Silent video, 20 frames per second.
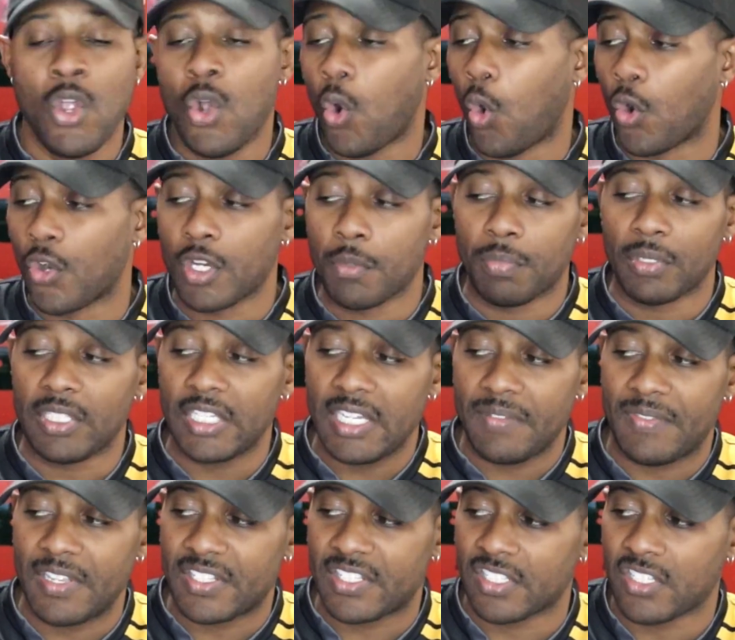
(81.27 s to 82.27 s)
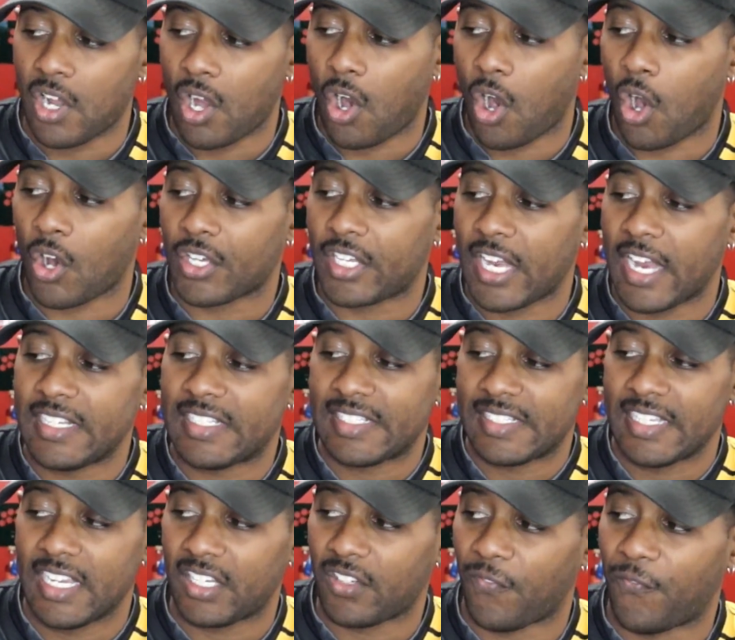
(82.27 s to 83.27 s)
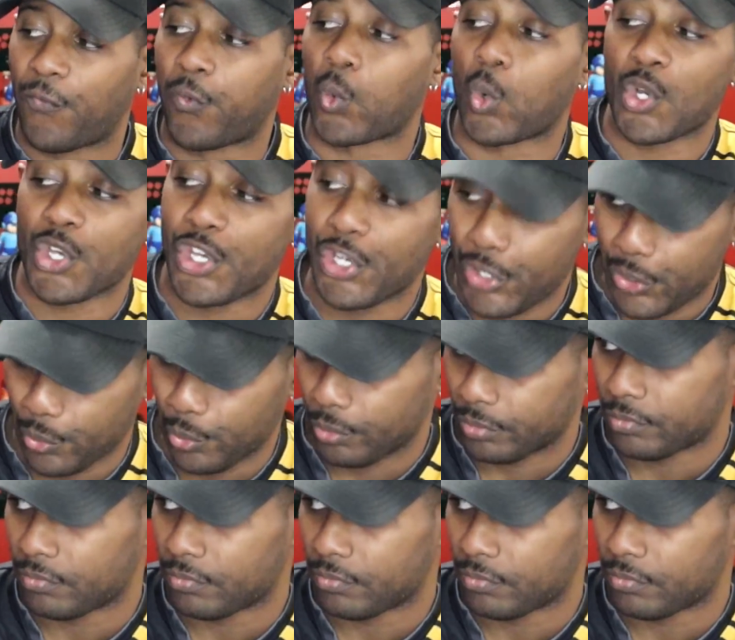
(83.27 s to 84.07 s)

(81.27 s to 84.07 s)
or you believe this is an arcade stick for you.